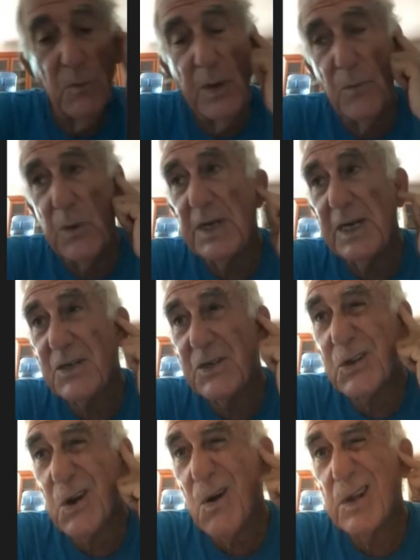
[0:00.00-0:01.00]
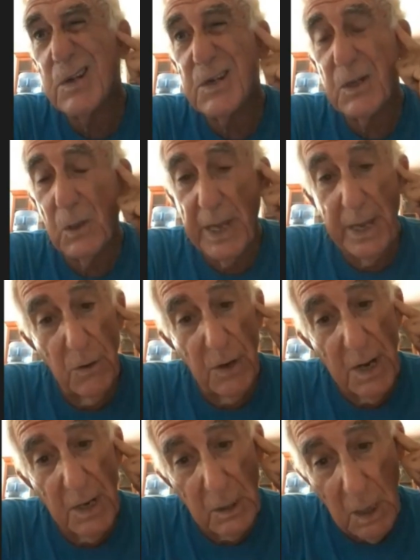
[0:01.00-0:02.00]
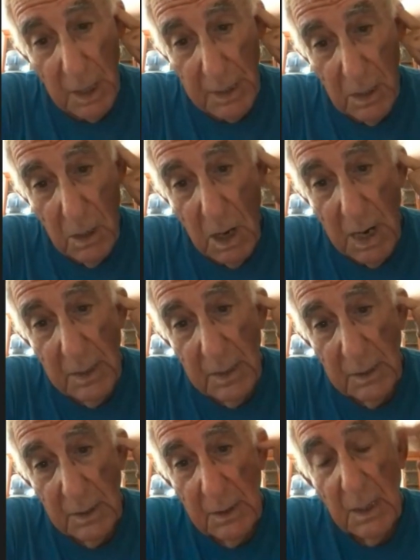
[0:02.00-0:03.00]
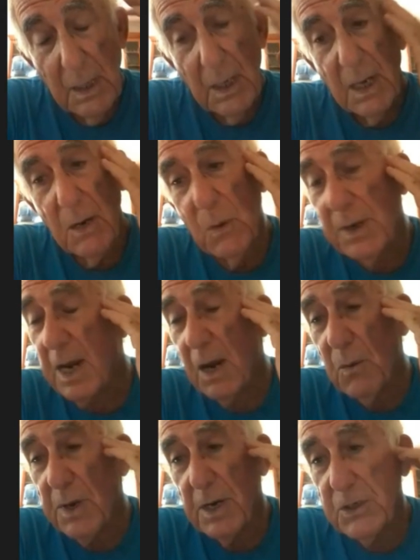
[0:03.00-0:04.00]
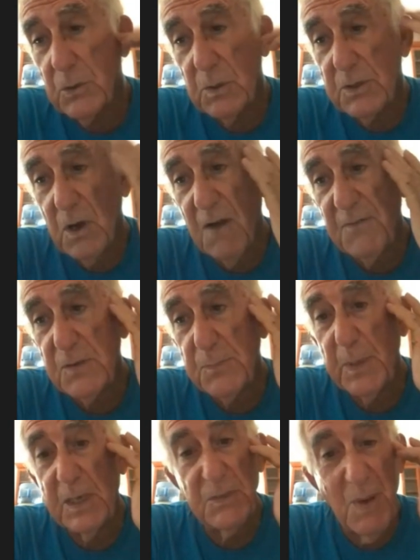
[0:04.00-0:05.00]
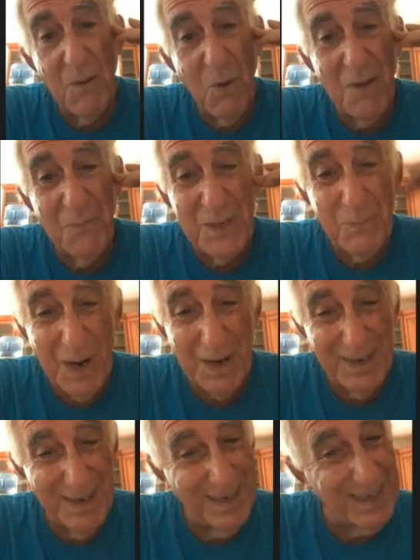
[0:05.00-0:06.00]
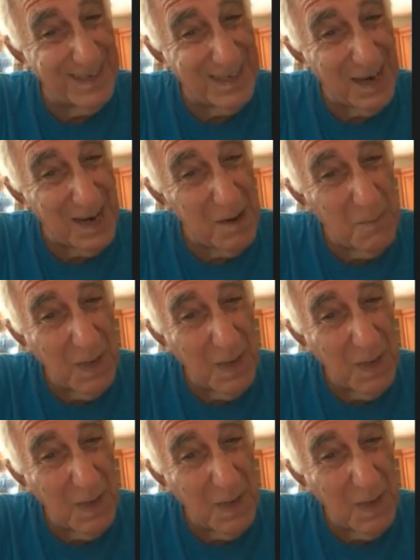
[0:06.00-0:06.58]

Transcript: we wouldn't get started until eight or nine o'clock at night. One day I went into his office because my wife was pregnant at the time,